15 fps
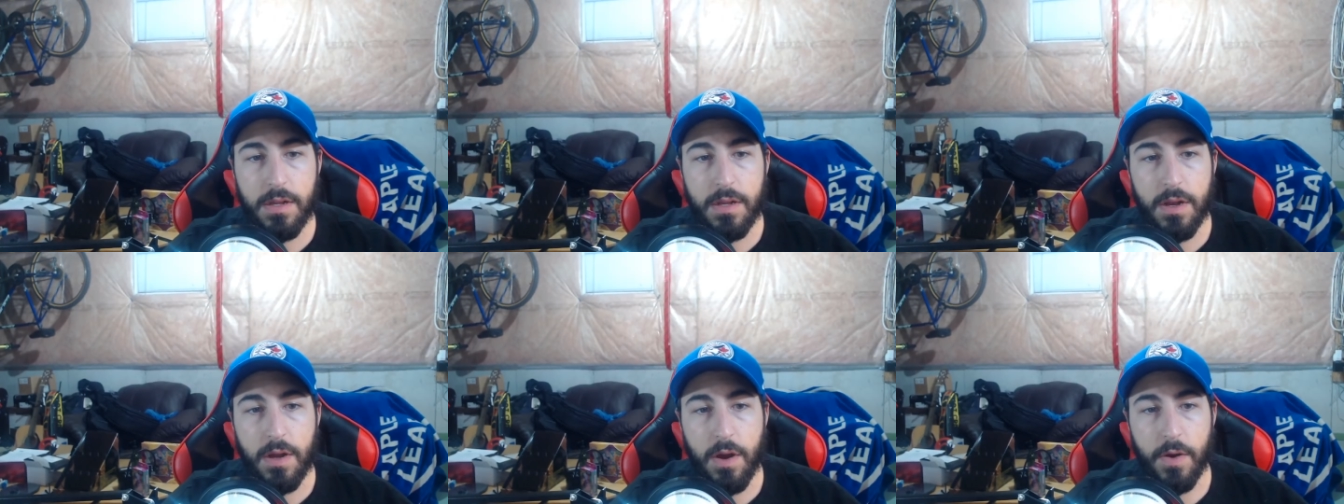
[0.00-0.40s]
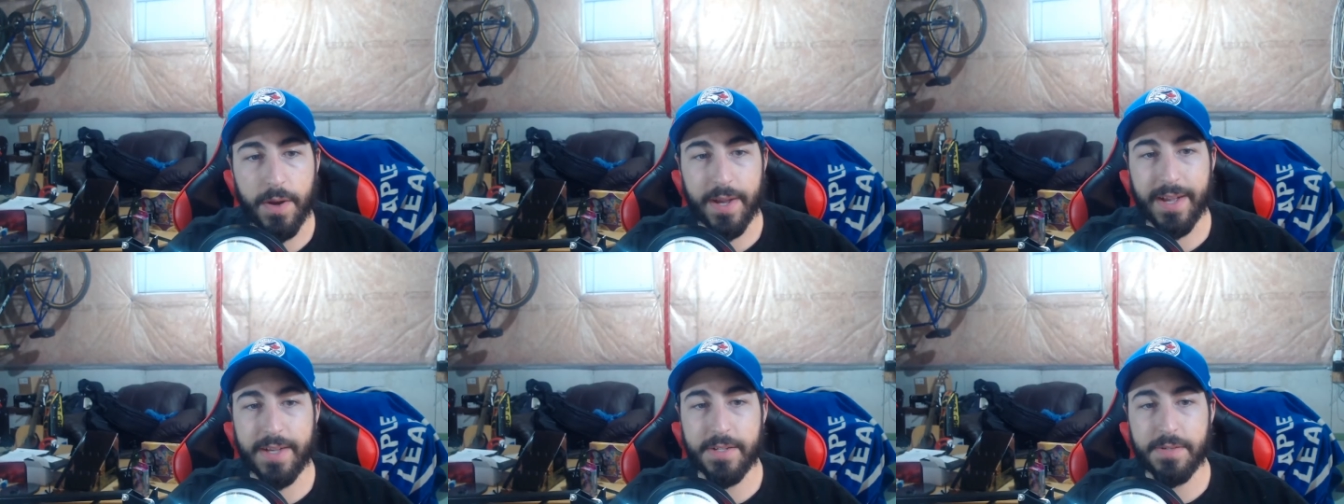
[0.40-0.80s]

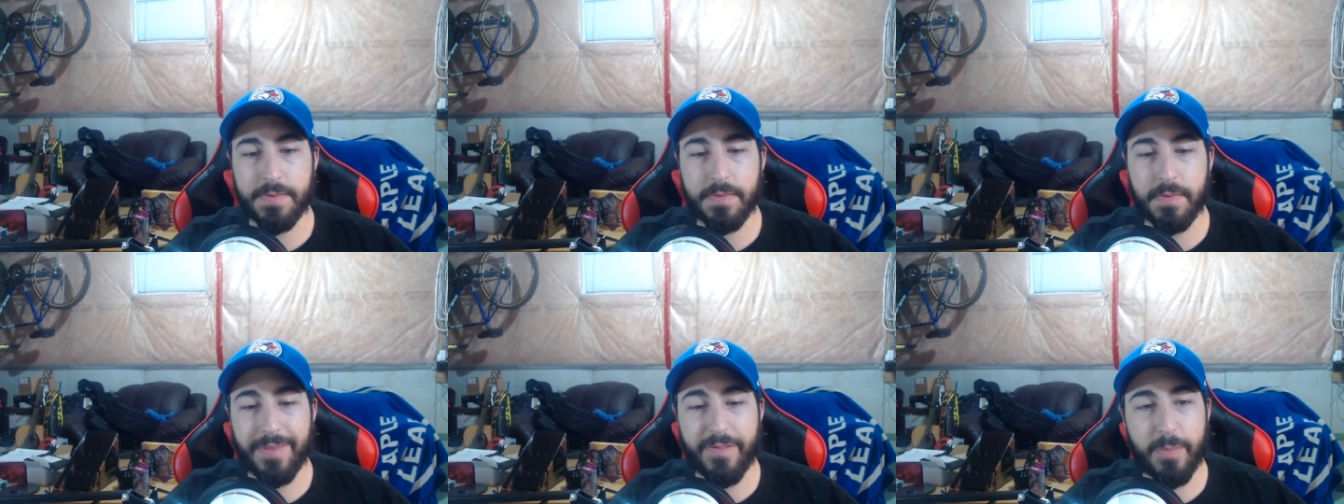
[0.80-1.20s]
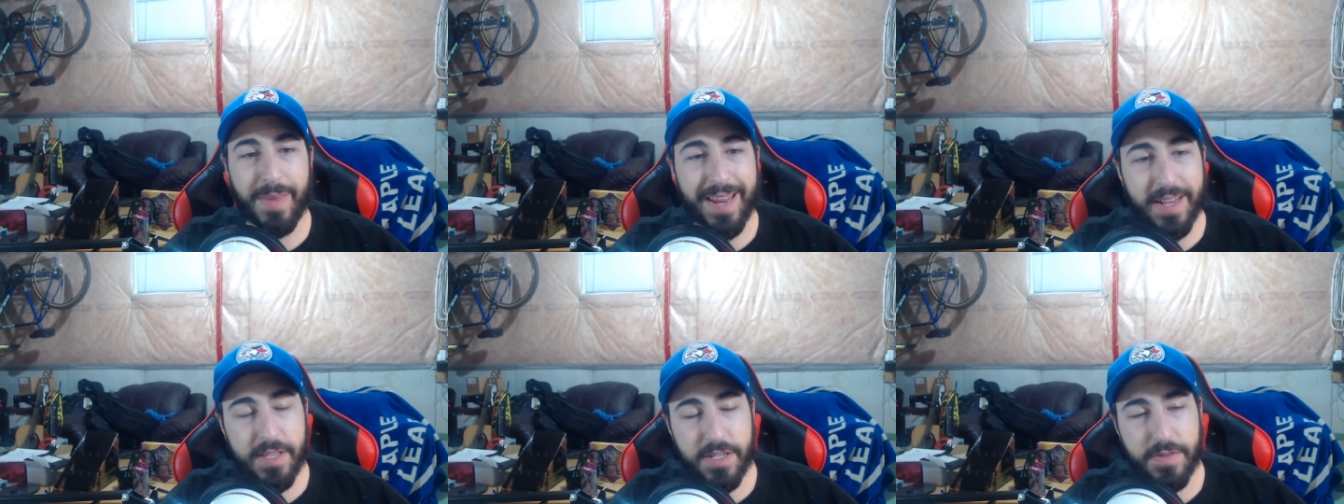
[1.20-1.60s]
Alright guys, if you
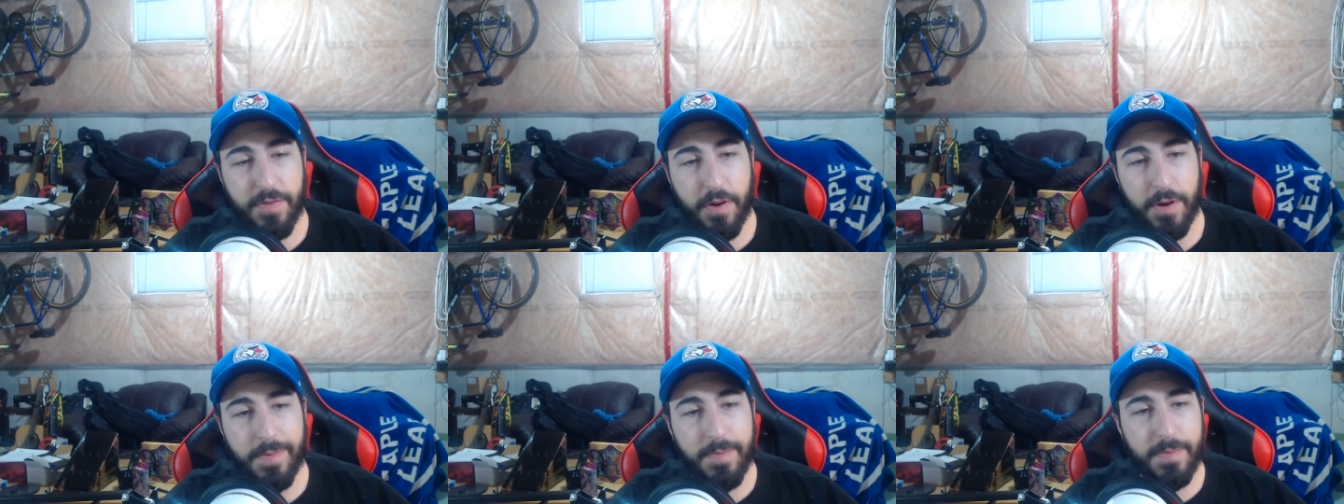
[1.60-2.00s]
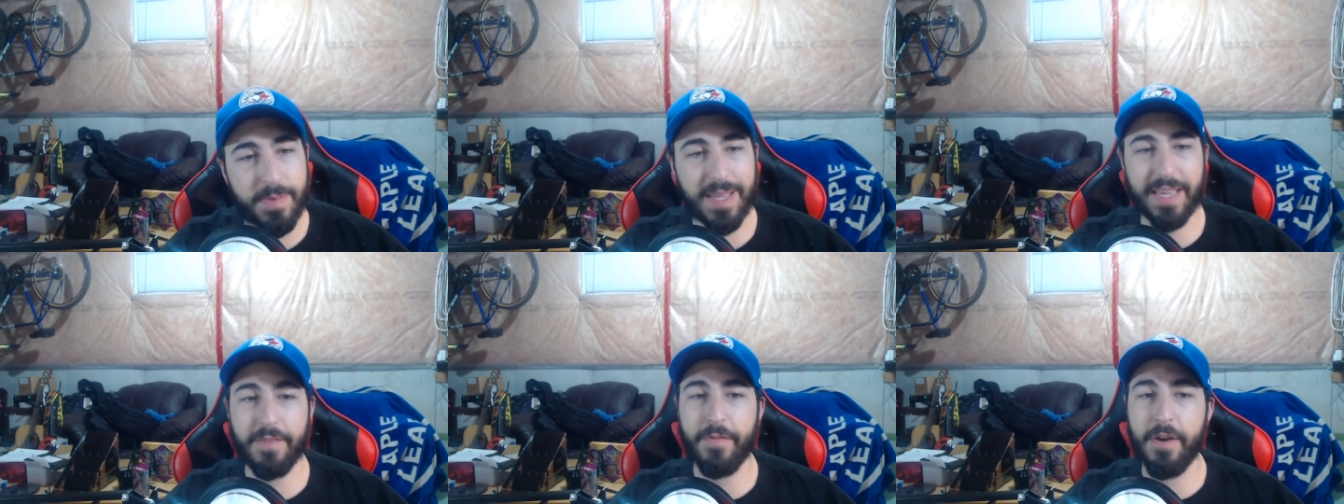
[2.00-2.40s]
made it this far,
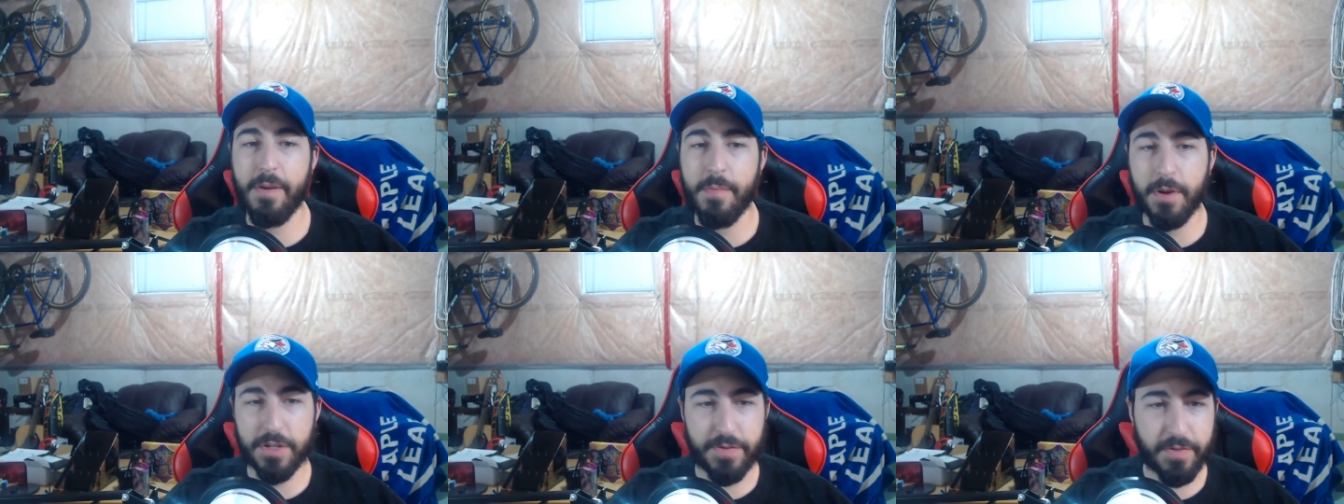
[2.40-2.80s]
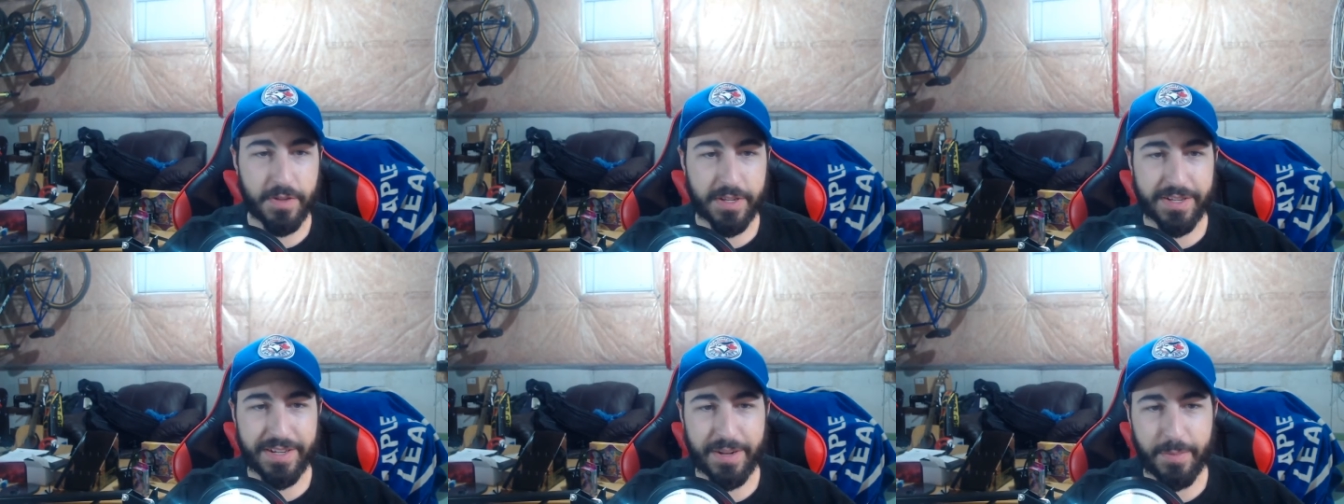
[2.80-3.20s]
thank you very much for
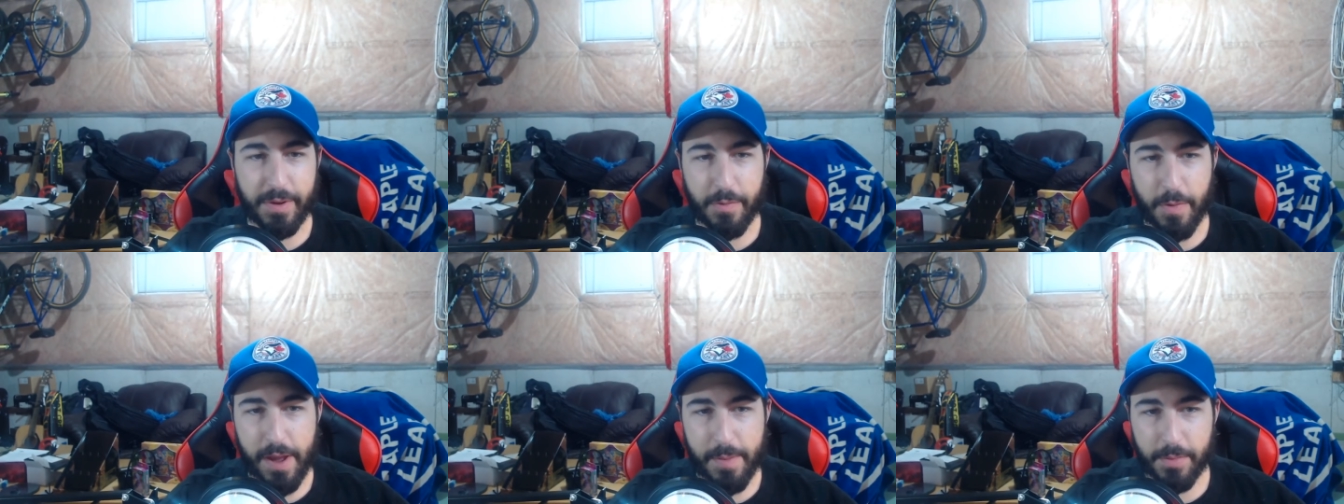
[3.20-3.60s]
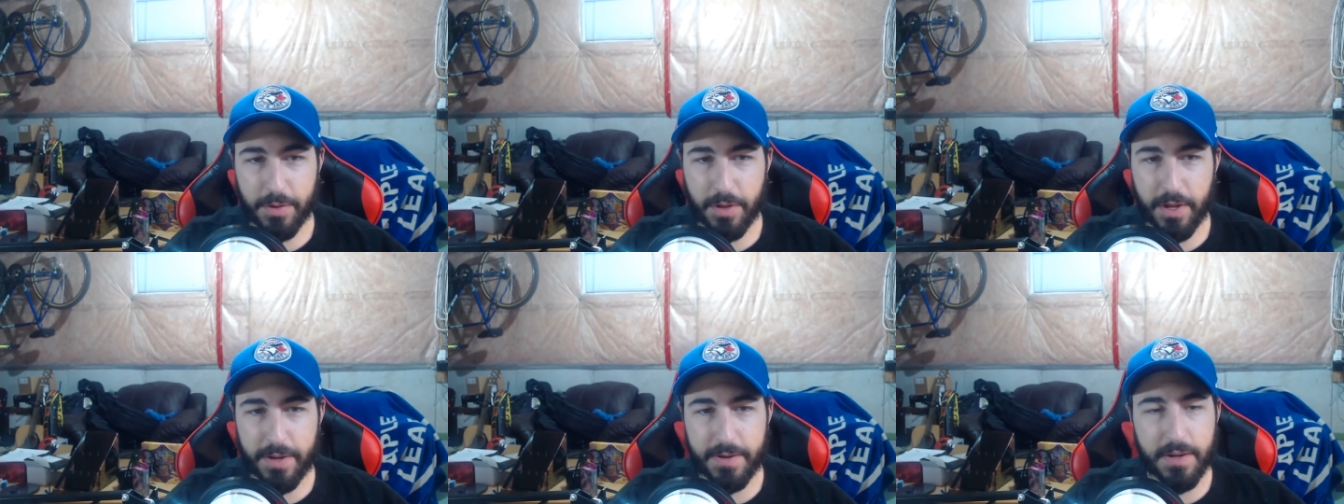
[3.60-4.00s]
listening to me ramble
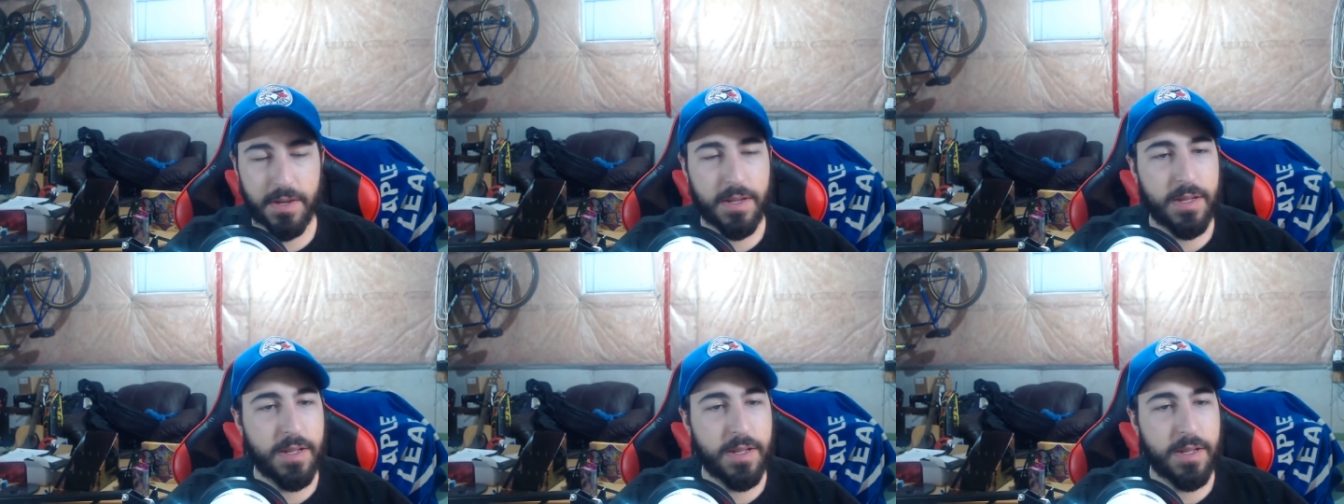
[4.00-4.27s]
on.